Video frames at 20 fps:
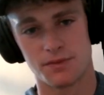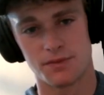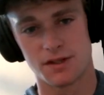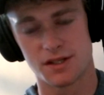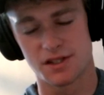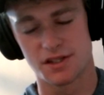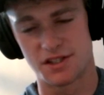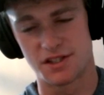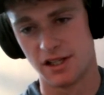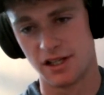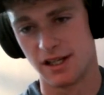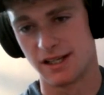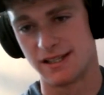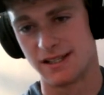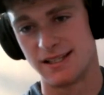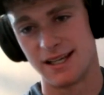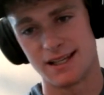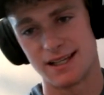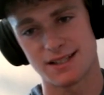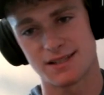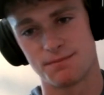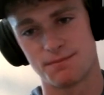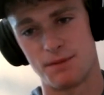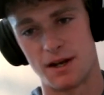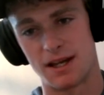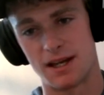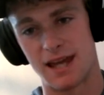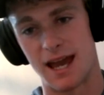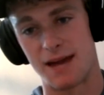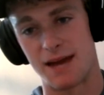still exist, but
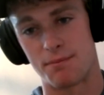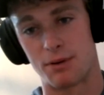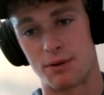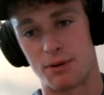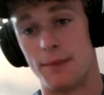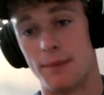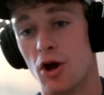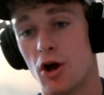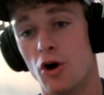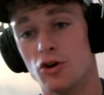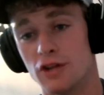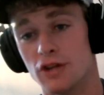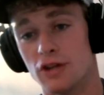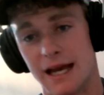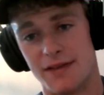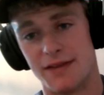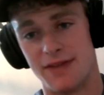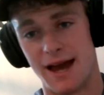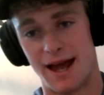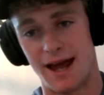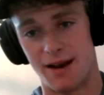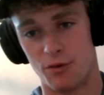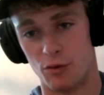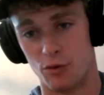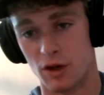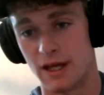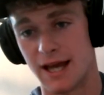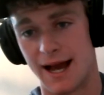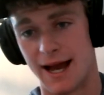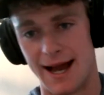again, probably only at that
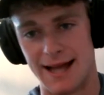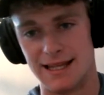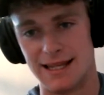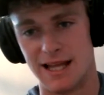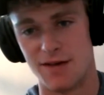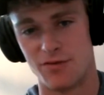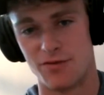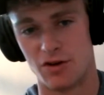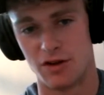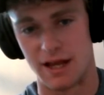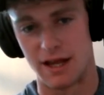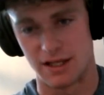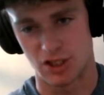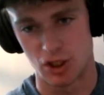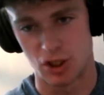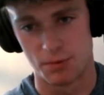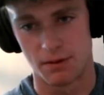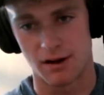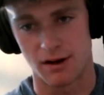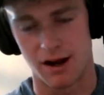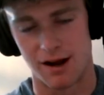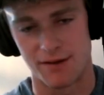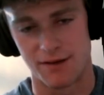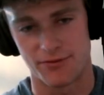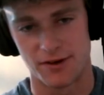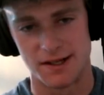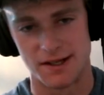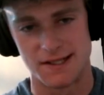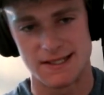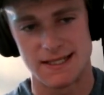really high level, that super
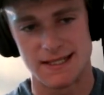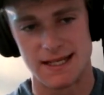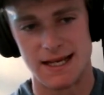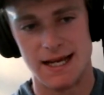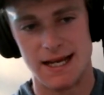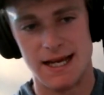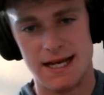conference,